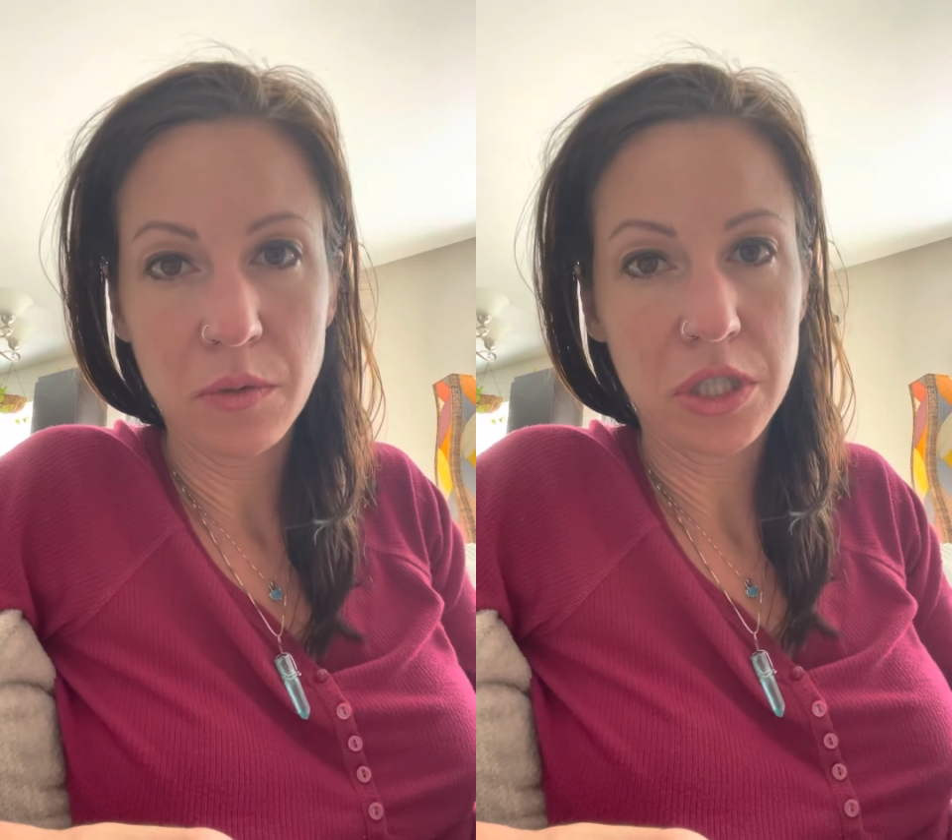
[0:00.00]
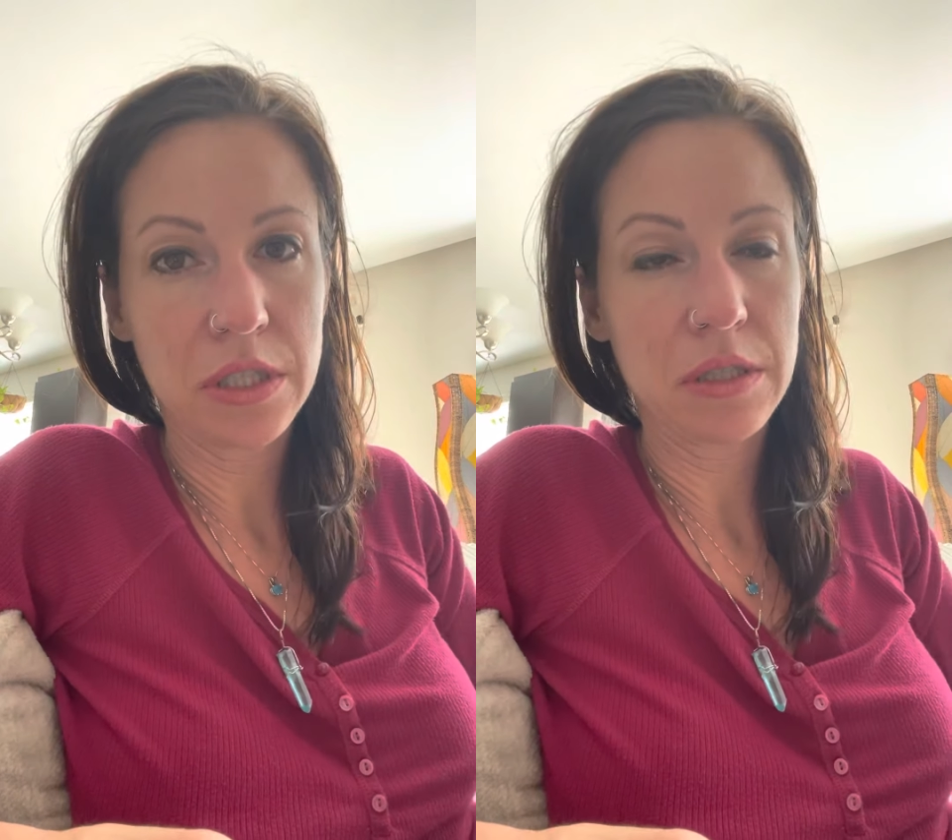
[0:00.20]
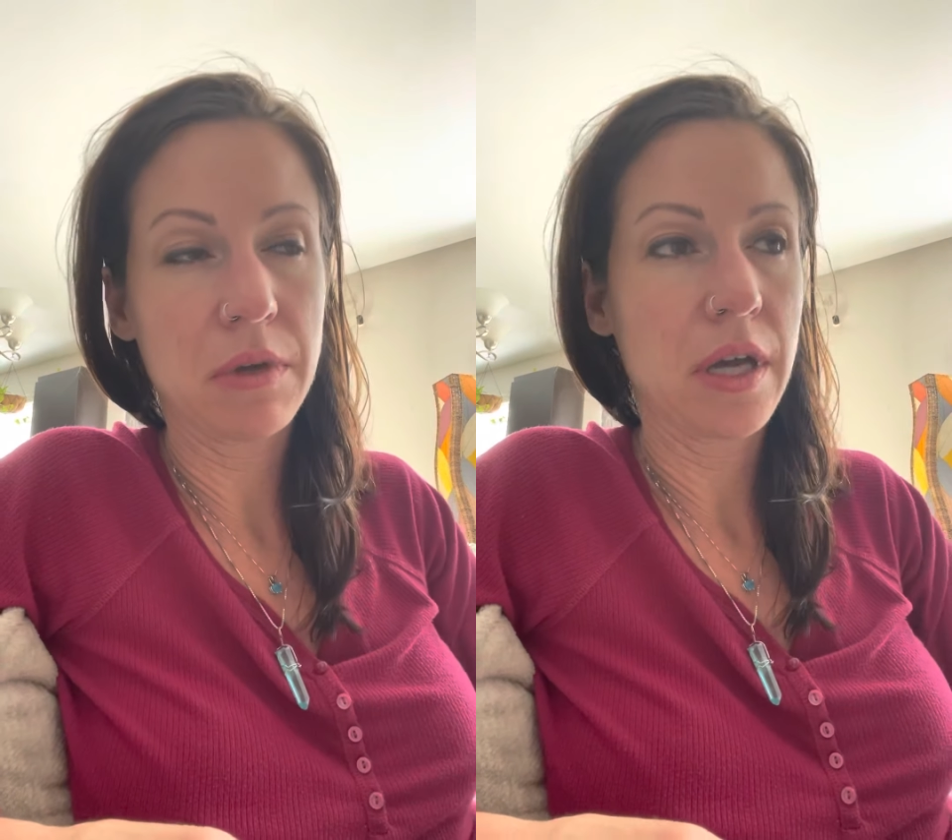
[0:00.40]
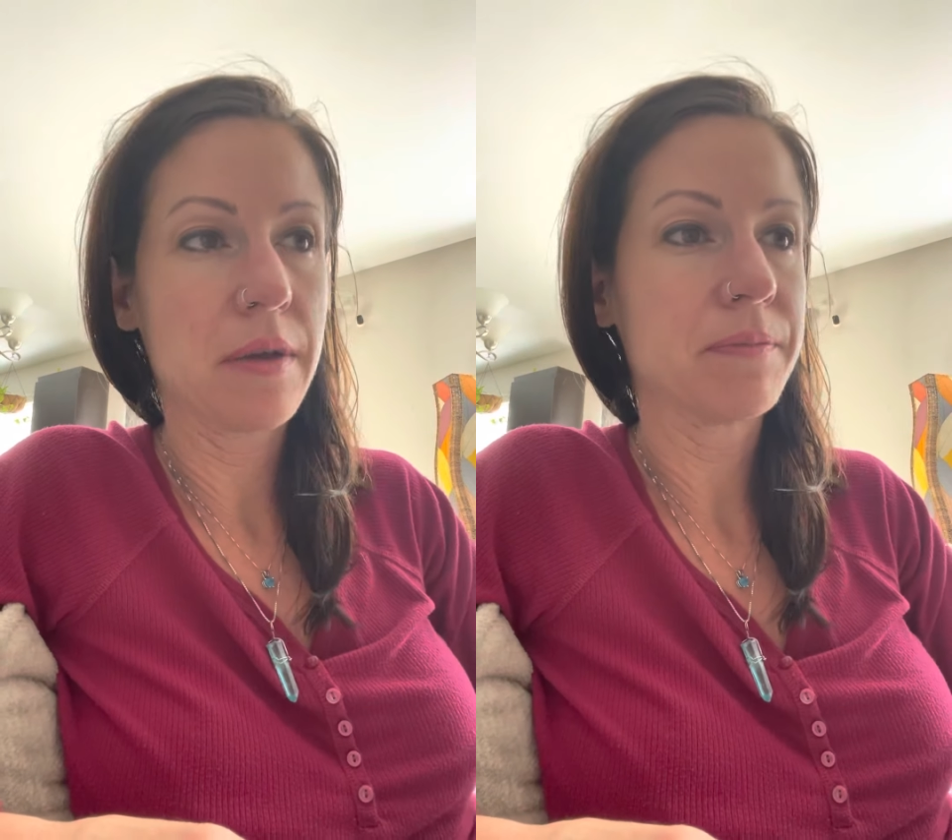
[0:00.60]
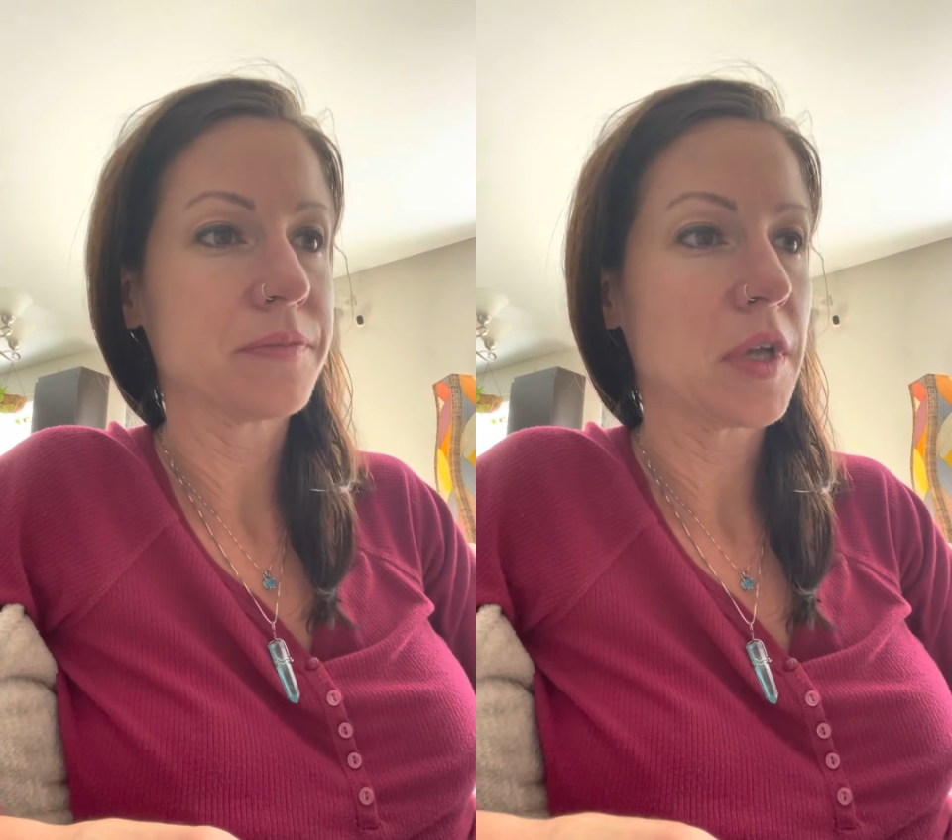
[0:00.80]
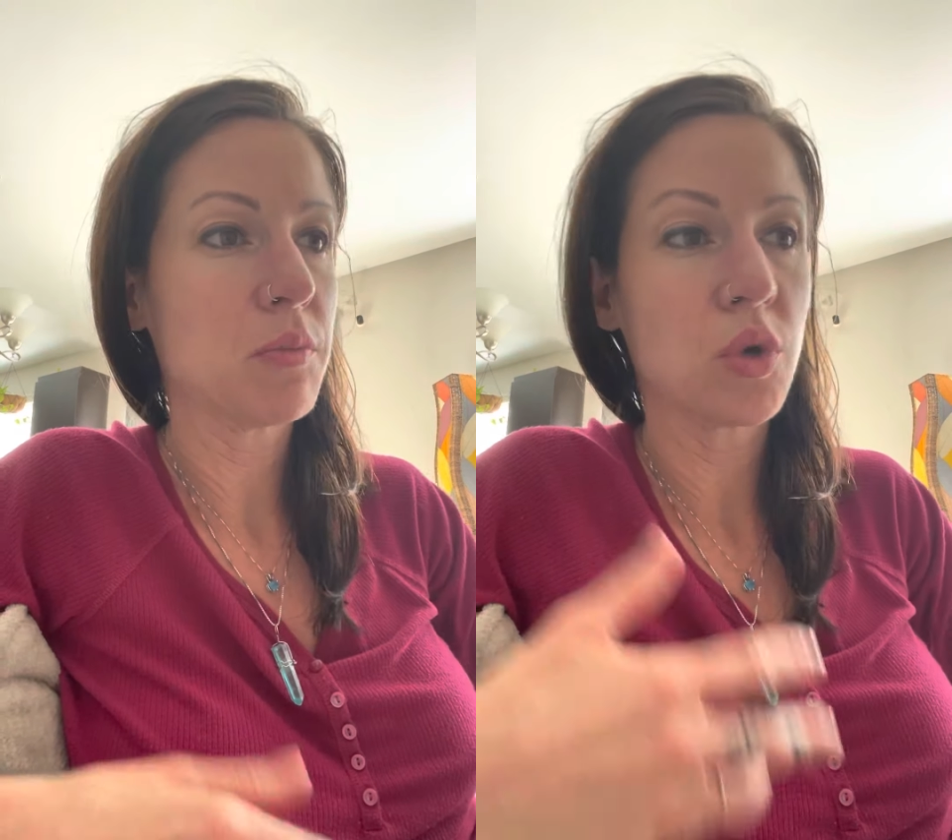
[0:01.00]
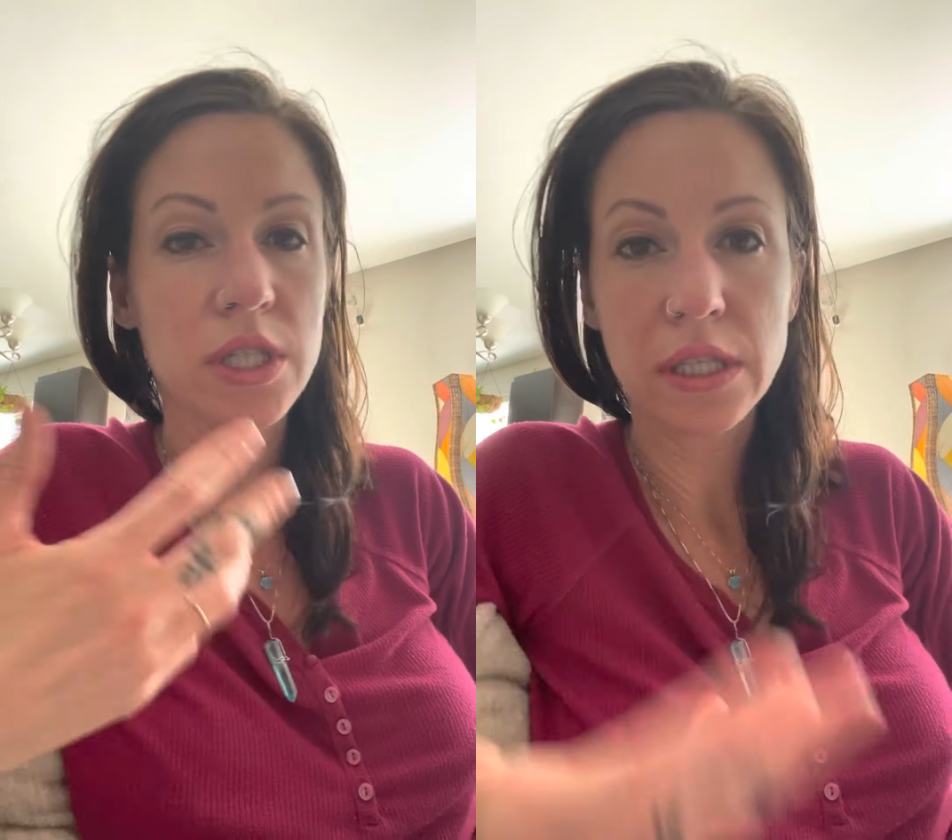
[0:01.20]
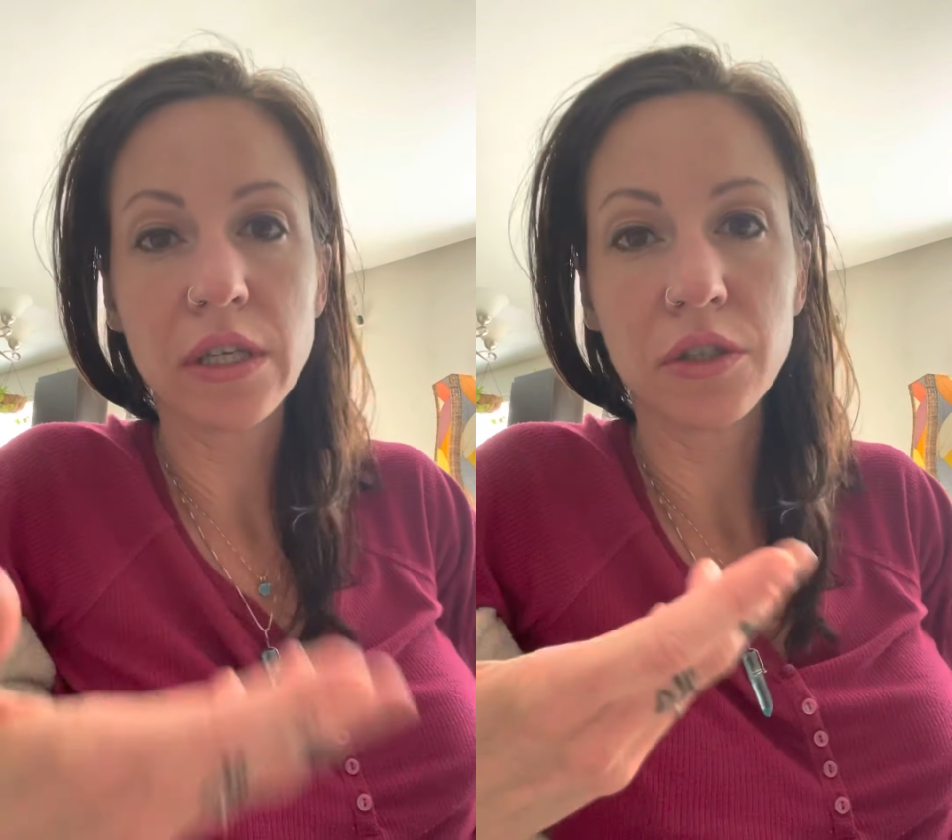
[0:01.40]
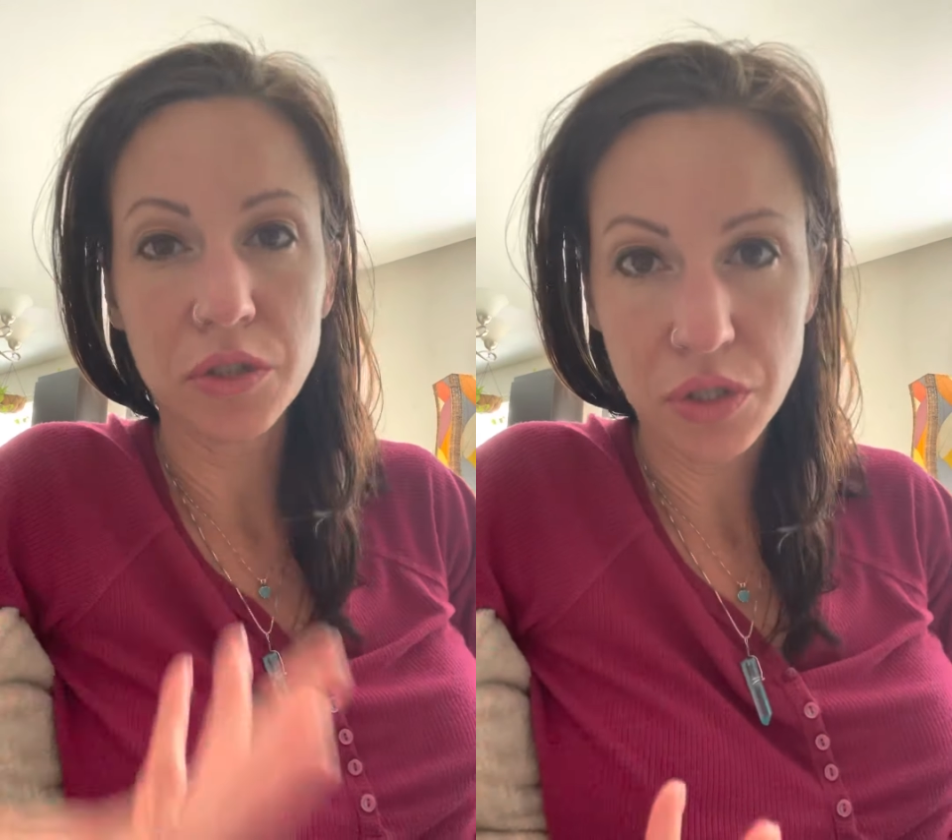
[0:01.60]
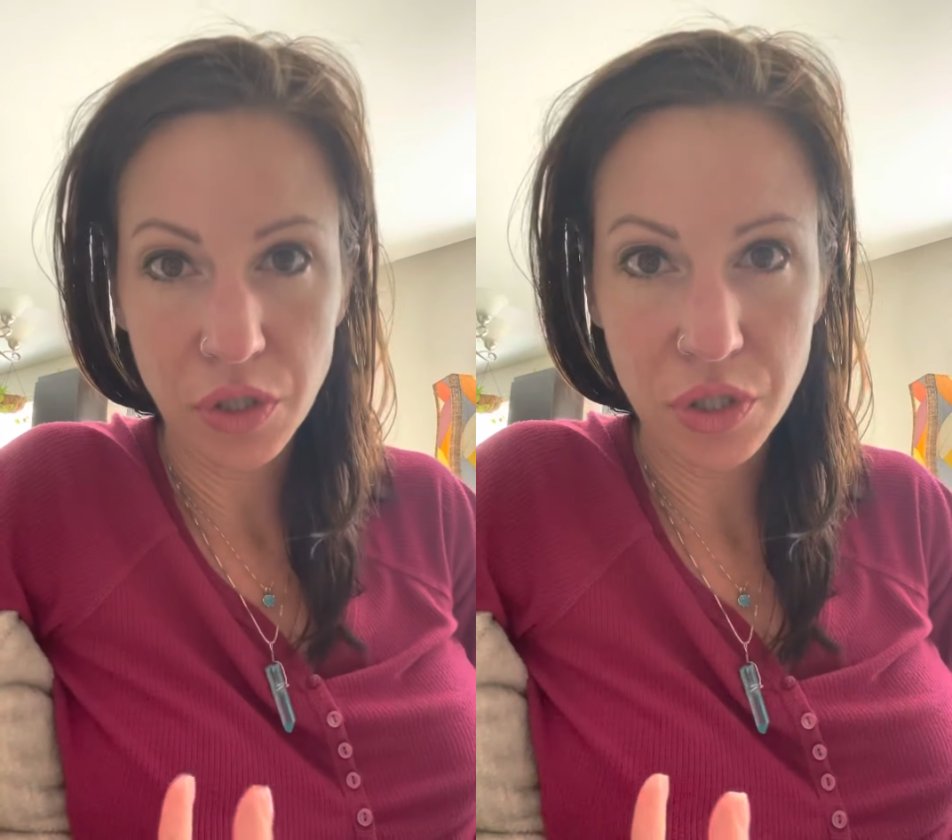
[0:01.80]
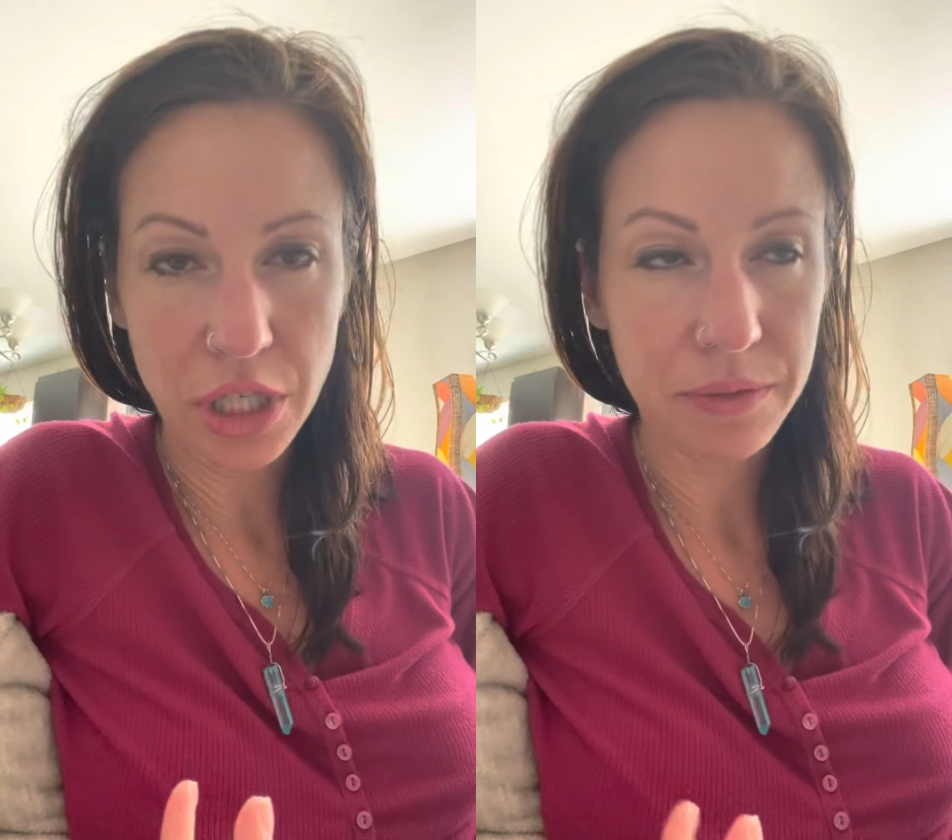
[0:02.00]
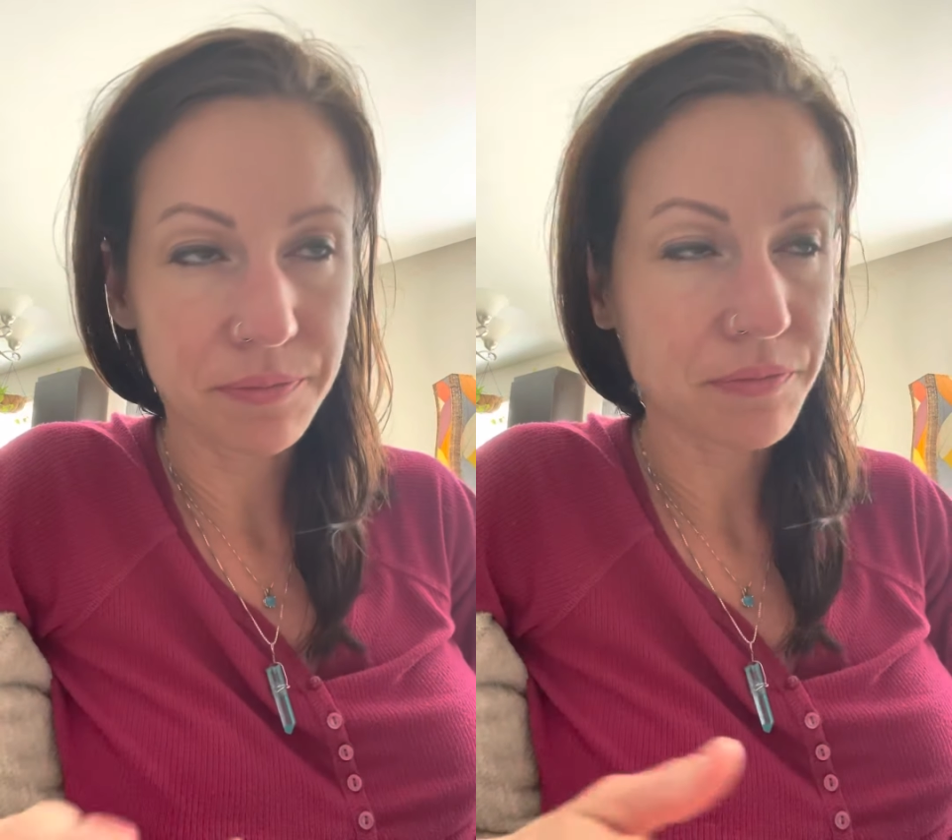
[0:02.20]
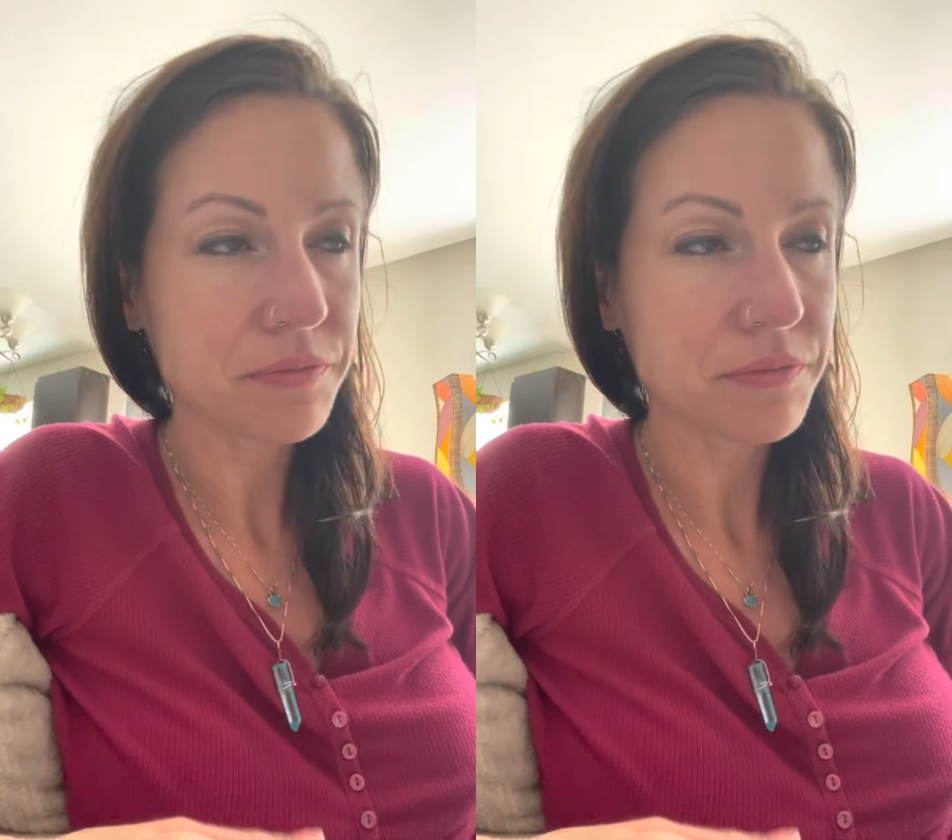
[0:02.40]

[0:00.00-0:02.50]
which is a more skilled surgeon,